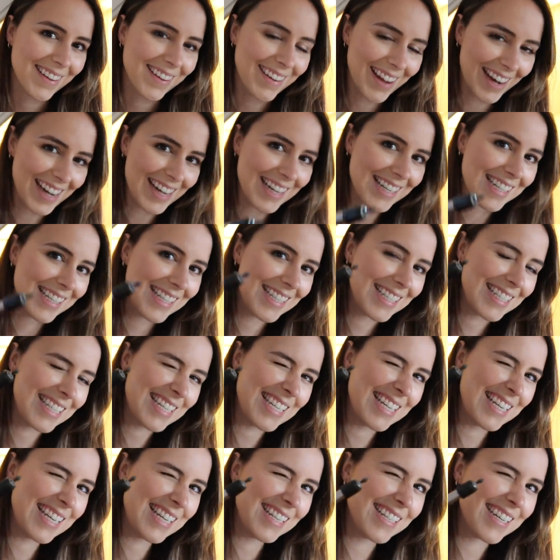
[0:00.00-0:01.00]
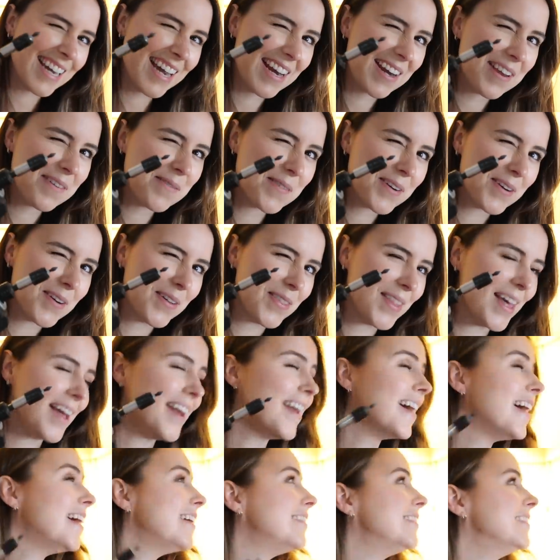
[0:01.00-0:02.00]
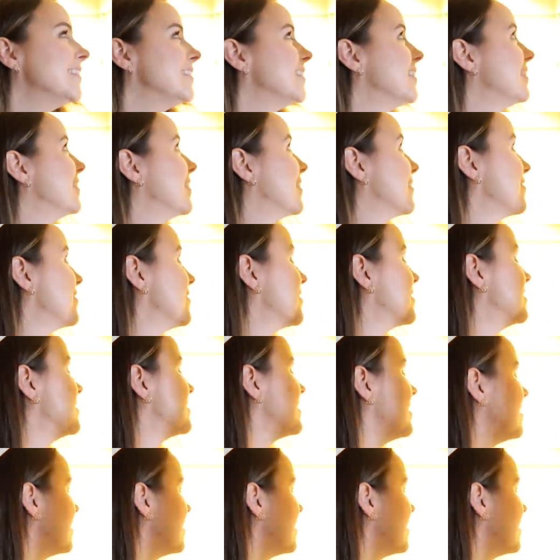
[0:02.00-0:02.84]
Got a teeny tiny one on there now. I don't know if you can